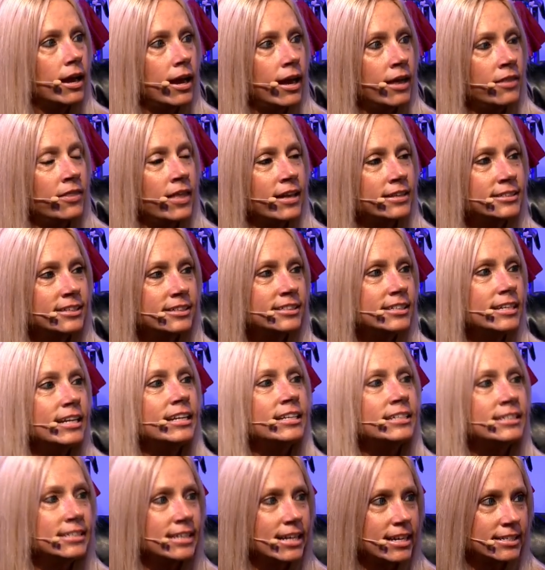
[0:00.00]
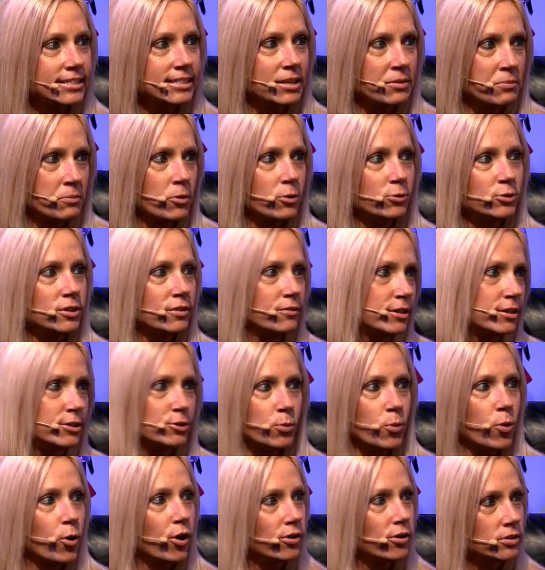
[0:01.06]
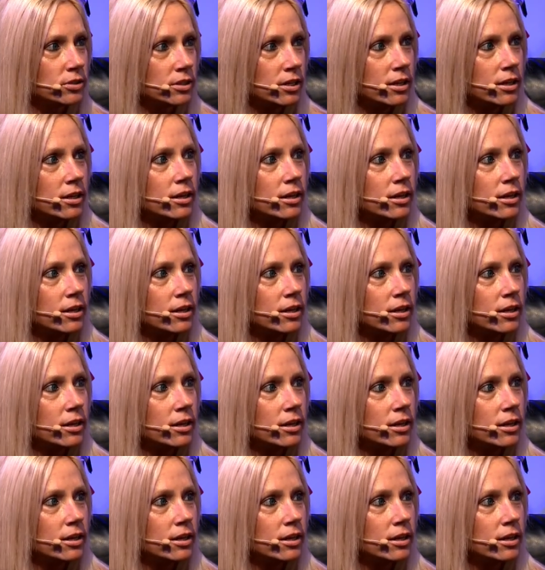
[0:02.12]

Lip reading: And that doesn't exist in most of this world.